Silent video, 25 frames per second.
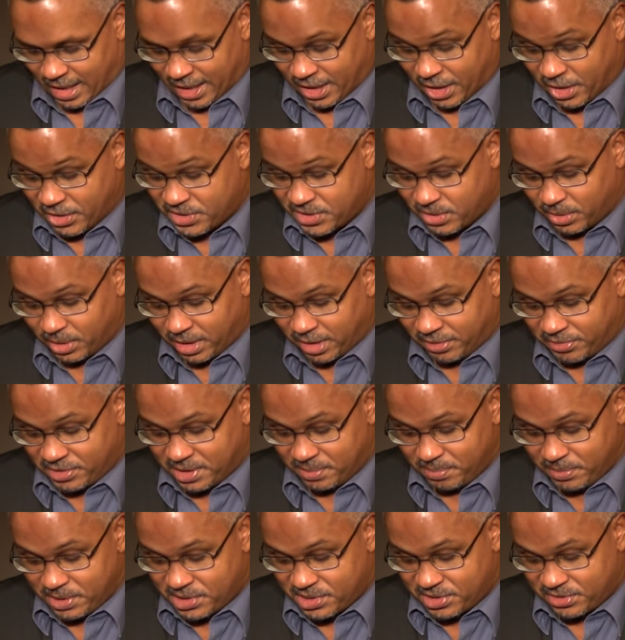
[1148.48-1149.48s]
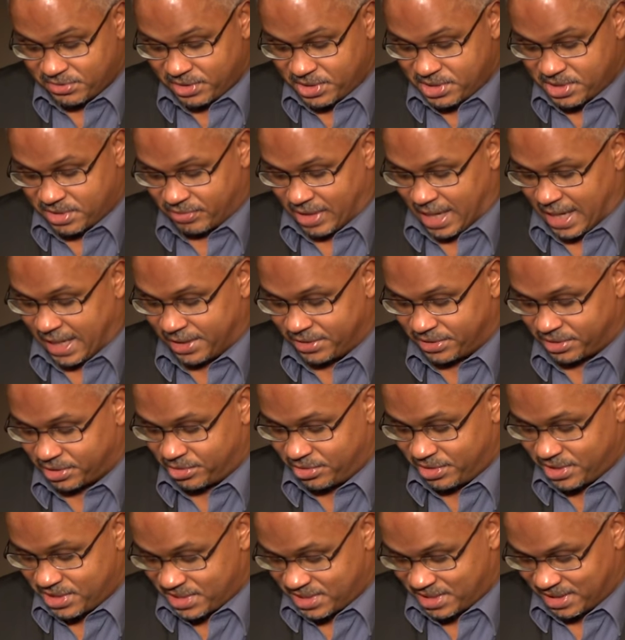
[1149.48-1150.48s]
I also loved the mysteries of Agatha
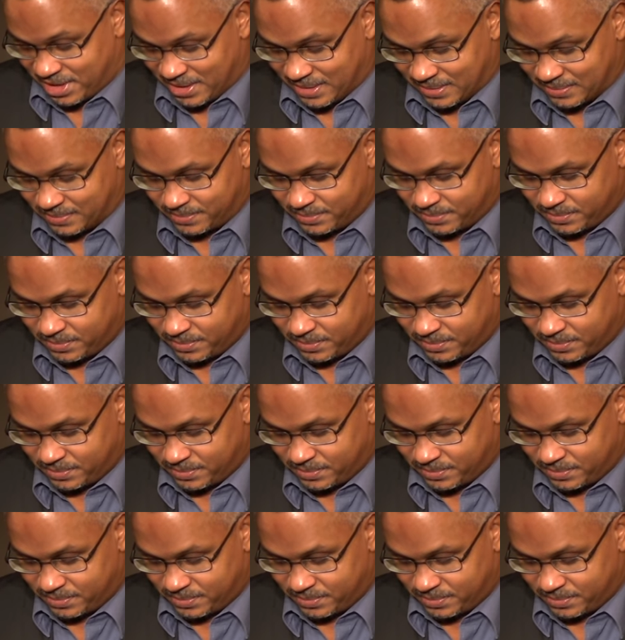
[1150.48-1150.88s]
Christie.